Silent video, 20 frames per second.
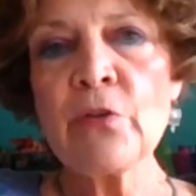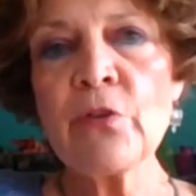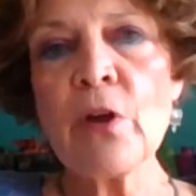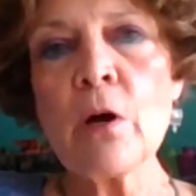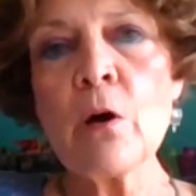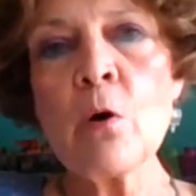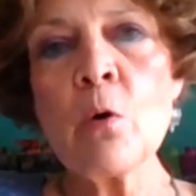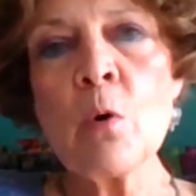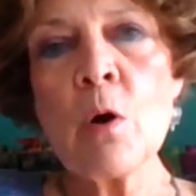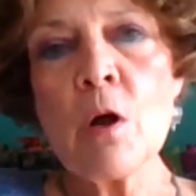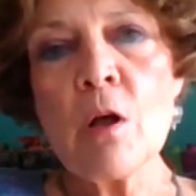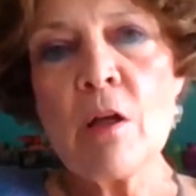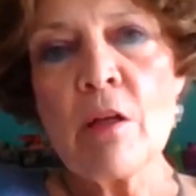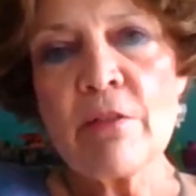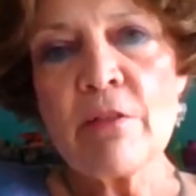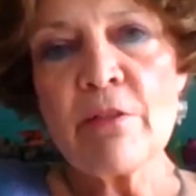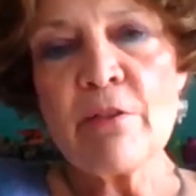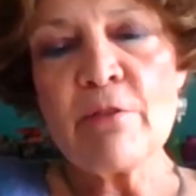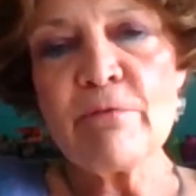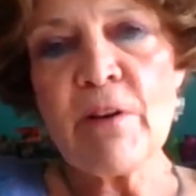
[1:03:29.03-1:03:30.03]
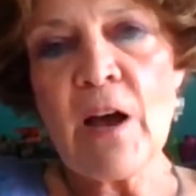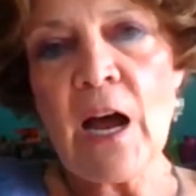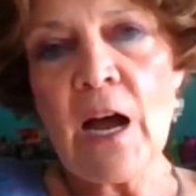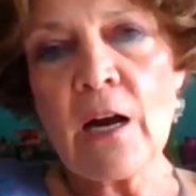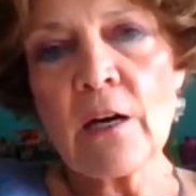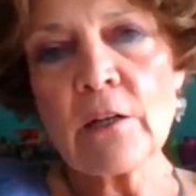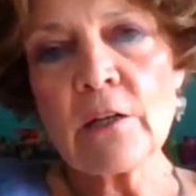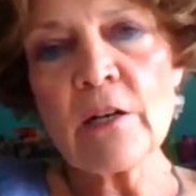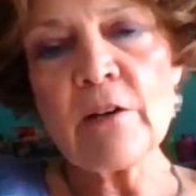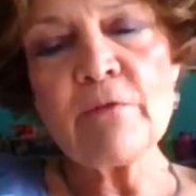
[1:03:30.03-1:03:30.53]
So the
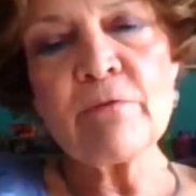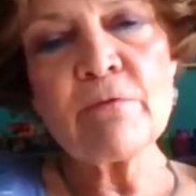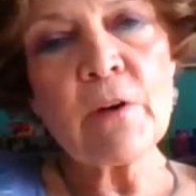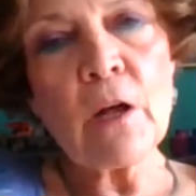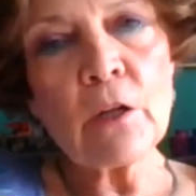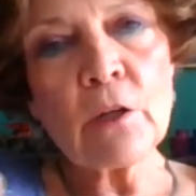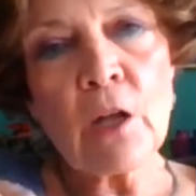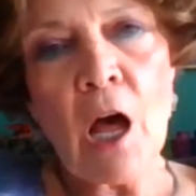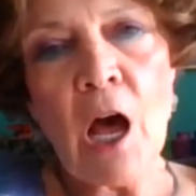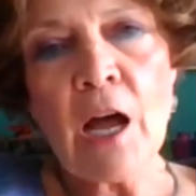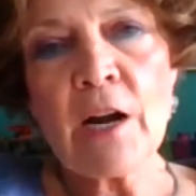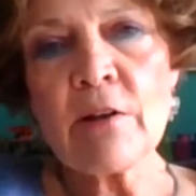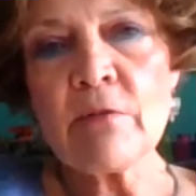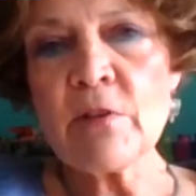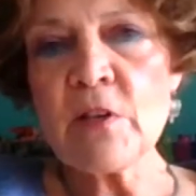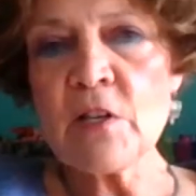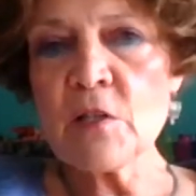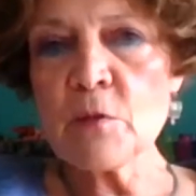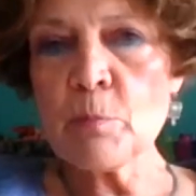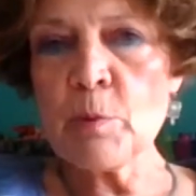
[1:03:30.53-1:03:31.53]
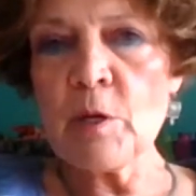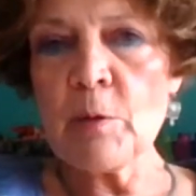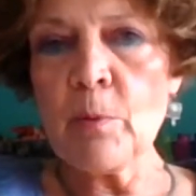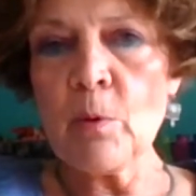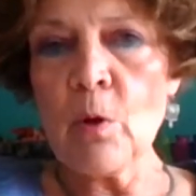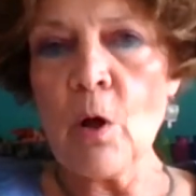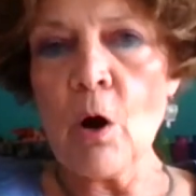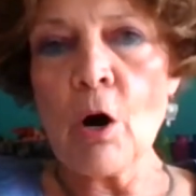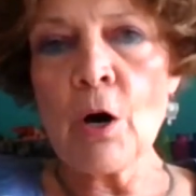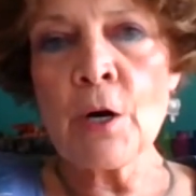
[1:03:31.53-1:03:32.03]
fact, if a lot of these
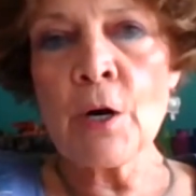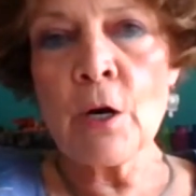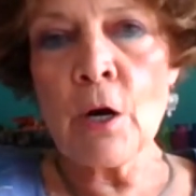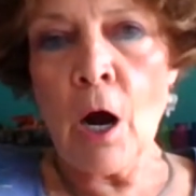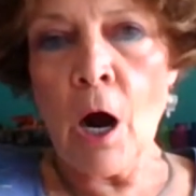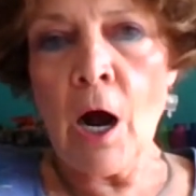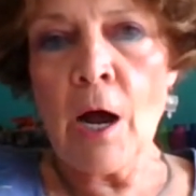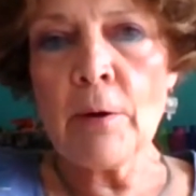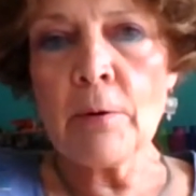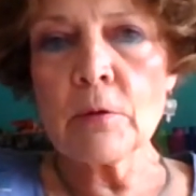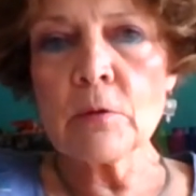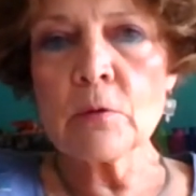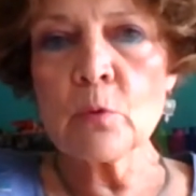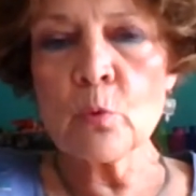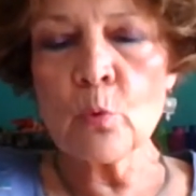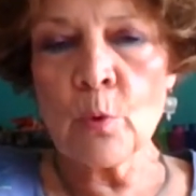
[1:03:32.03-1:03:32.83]
people are not